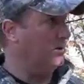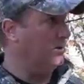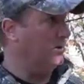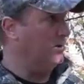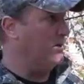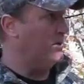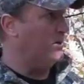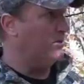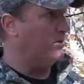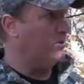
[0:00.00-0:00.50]

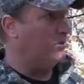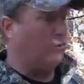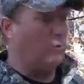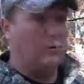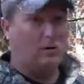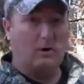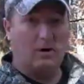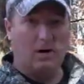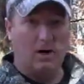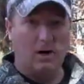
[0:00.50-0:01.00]
near
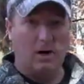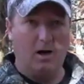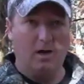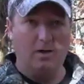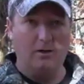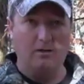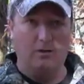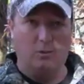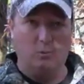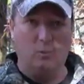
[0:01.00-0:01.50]
or
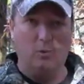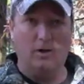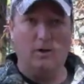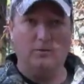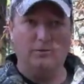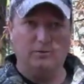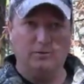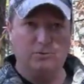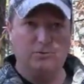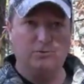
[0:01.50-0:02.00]
on a
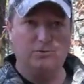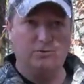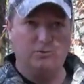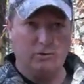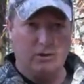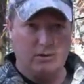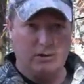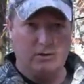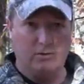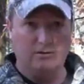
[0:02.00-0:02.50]
well-used
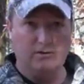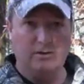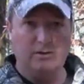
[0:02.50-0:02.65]
trail.